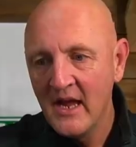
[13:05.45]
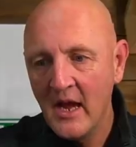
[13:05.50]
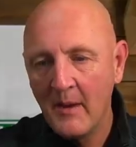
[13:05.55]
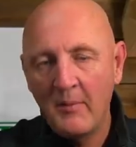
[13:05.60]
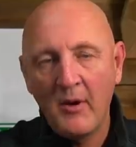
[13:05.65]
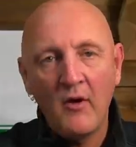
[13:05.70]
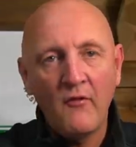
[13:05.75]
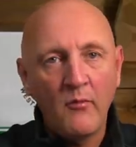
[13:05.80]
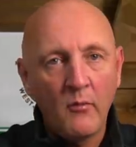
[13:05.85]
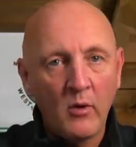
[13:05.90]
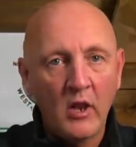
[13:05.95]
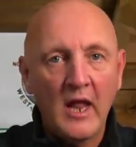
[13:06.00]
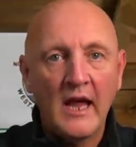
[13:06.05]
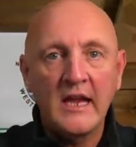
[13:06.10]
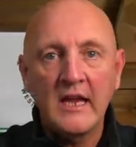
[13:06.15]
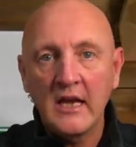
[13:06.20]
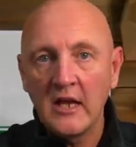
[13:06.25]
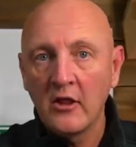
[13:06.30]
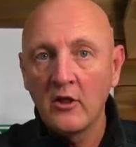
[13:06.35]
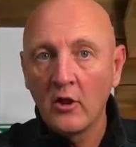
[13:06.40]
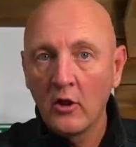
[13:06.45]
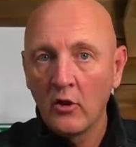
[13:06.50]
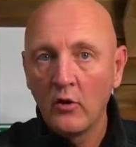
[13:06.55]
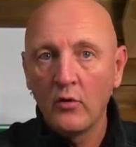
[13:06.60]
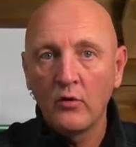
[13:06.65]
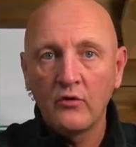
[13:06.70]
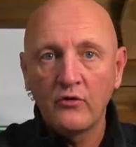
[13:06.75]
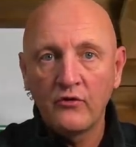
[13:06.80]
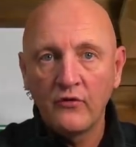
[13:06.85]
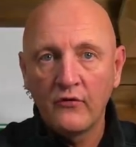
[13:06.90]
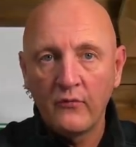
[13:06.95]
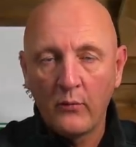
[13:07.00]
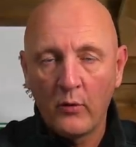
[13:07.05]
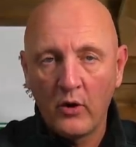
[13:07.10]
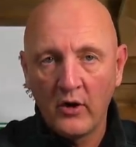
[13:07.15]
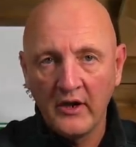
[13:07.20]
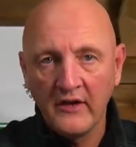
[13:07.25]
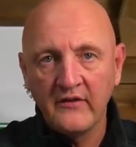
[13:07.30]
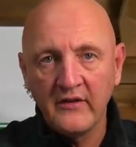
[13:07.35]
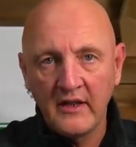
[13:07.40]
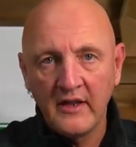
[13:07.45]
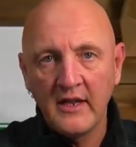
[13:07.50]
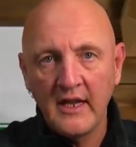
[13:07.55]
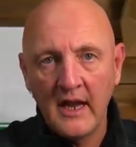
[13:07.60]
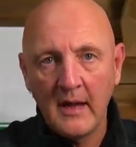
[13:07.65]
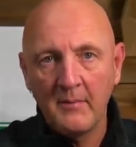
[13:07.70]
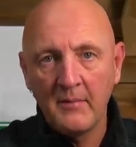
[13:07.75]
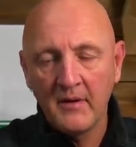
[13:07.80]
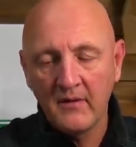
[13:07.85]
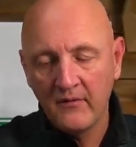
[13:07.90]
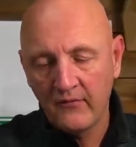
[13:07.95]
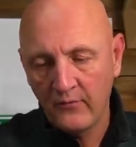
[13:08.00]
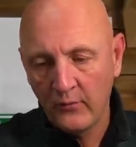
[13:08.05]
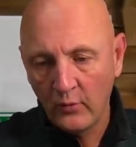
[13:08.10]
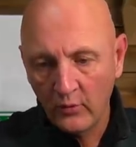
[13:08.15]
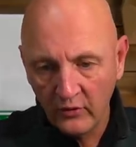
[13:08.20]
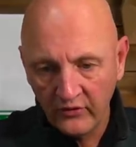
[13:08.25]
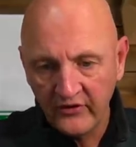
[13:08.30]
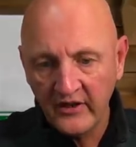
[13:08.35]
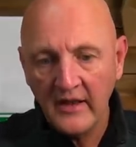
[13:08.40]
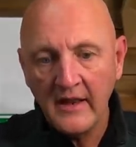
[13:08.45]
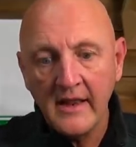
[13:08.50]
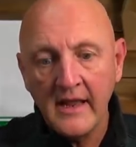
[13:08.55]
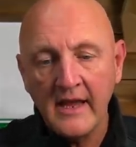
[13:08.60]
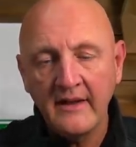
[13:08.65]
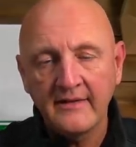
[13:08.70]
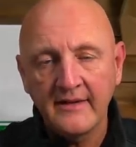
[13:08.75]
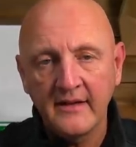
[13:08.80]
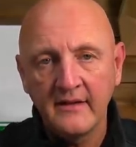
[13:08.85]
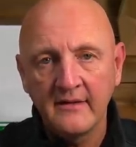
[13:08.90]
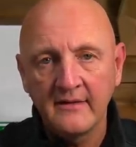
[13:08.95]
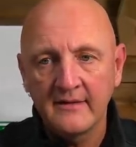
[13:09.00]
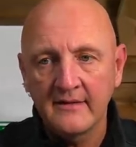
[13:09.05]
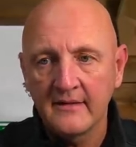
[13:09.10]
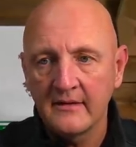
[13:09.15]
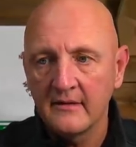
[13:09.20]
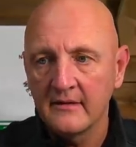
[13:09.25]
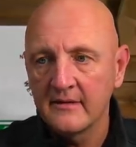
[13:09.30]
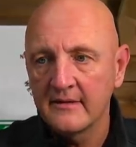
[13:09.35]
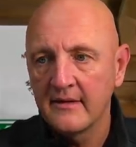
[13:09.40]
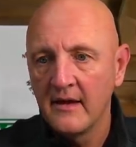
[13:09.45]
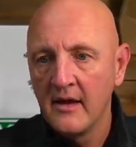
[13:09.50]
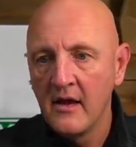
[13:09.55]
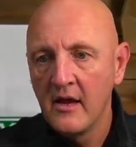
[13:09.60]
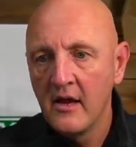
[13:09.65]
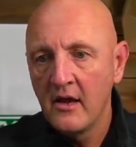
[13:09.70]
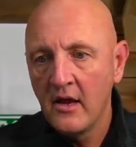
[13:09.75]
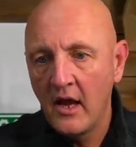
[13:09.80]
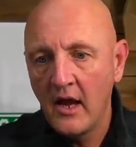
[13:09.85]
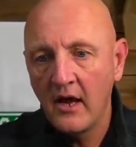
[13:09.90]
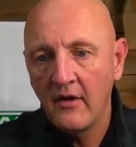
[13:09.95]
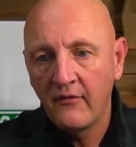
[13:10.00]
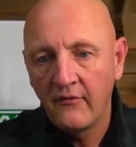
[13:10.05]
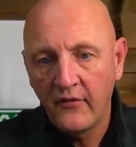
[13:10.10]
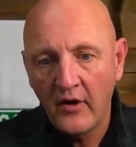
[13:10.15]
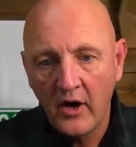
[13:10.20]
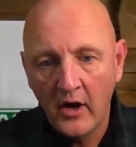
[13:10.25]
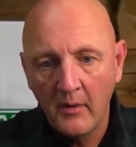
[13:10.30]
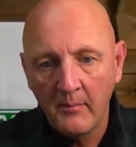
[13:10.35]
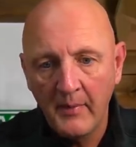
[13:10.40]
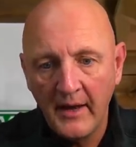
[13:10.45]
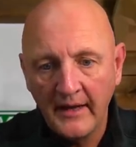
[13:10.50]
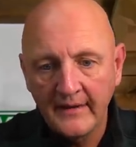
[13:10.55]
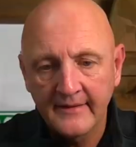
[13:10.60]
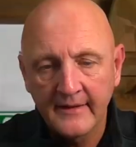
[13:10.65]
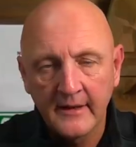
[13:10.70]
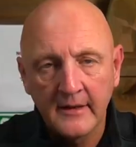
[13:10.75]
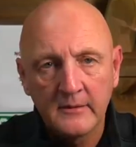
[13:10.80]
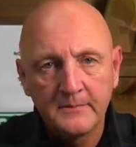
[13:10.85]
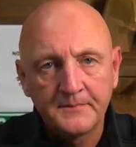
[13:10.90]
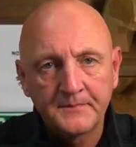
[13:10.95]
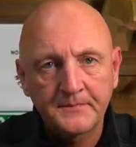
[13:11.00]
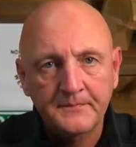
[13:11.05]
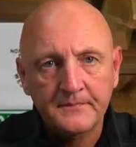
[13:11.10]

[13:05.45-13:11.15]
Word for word: Apart from liking the looks of what is in the Epic Forge in this instance, uh, far better.